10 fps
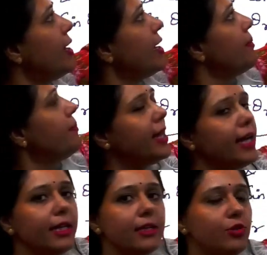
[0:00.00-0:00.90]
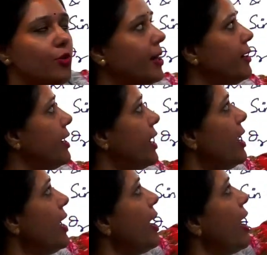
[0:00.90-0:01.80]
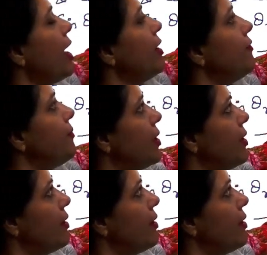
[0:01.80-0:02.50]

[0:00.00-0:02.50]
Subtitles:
we'll complete this geometry, and